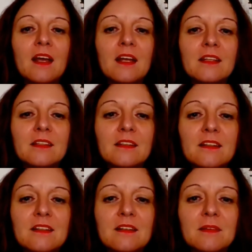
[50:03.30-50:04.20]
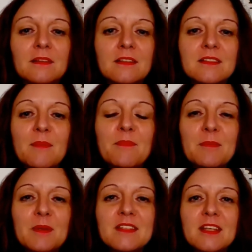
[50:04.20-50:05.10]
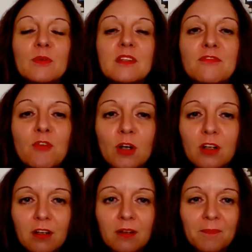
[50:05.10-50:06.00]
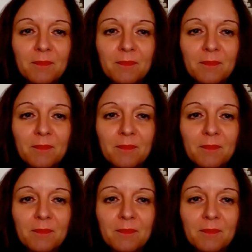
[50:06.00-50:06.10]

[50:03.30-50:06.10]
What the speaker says: And some people said with a fork.